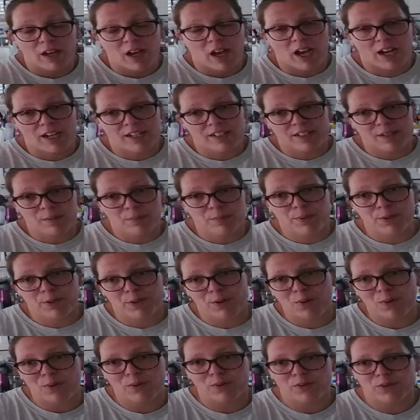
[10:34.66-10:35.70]
did put a
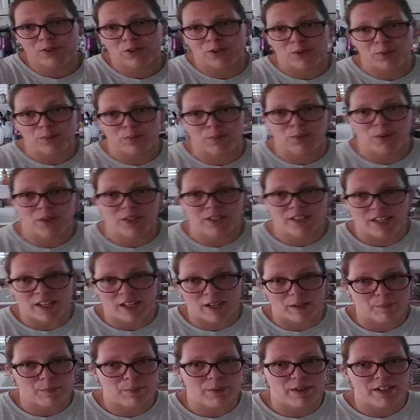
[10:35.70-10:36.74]
whole scoop one
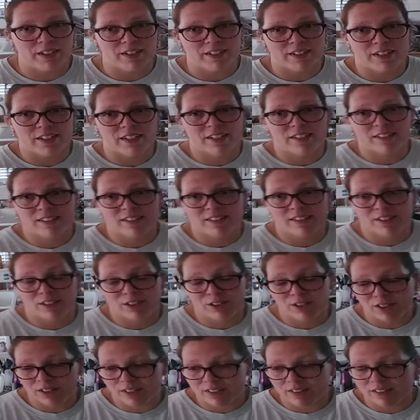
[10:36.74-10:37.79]
day, but
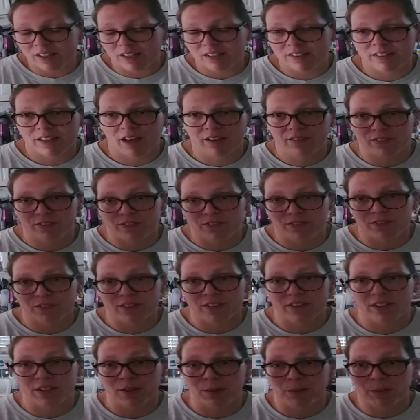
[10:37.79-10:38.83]
it does have a
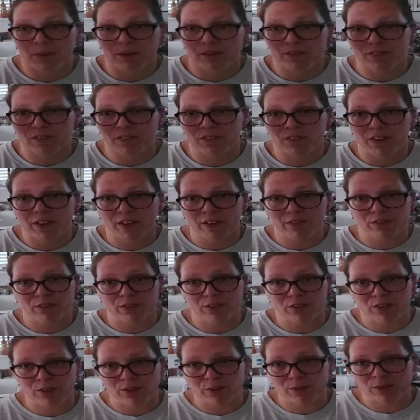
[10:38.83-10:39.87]
little bit of a flavor
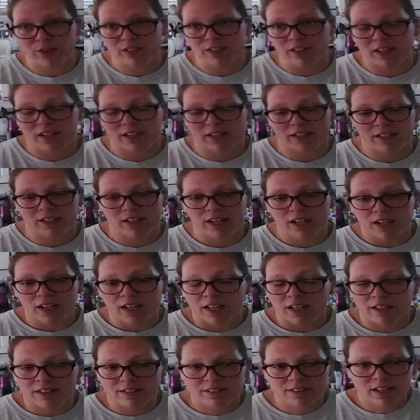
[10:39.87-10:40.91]
to it, and
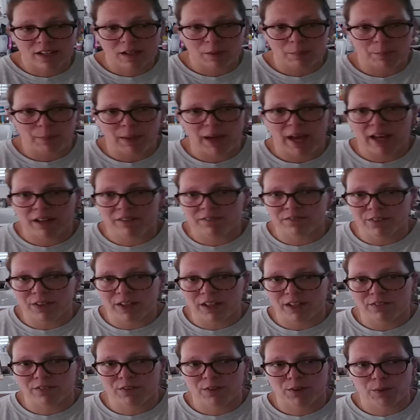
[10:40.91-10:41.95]
it's not a bad
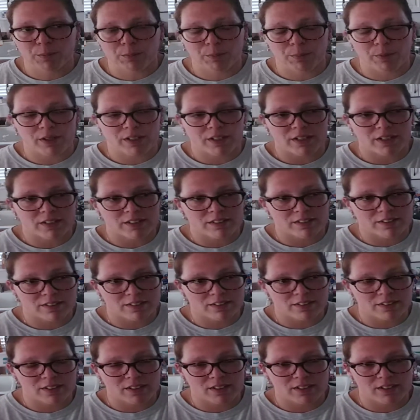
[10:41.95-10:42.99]
flavor, but
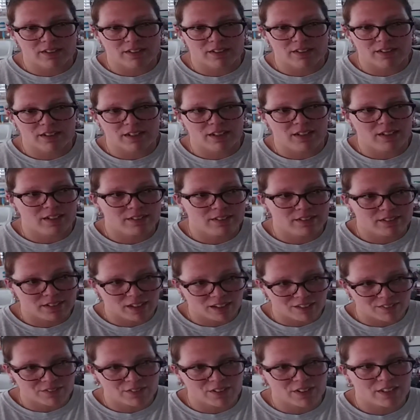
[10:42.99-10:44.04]
it
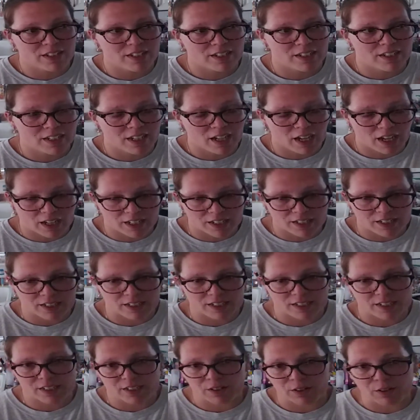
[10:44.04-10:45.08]
definitely kind
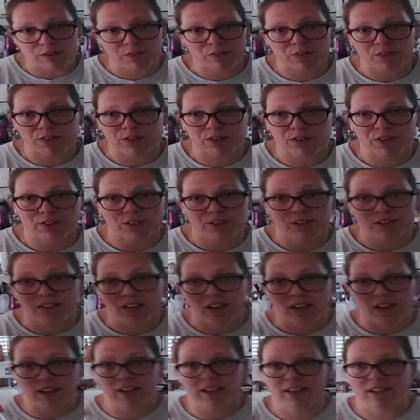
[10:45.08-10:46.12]
of can
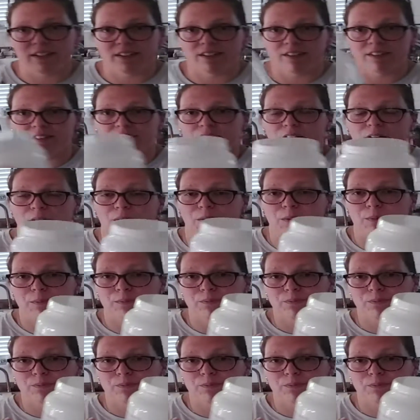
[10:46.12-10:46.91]
overtake it. So,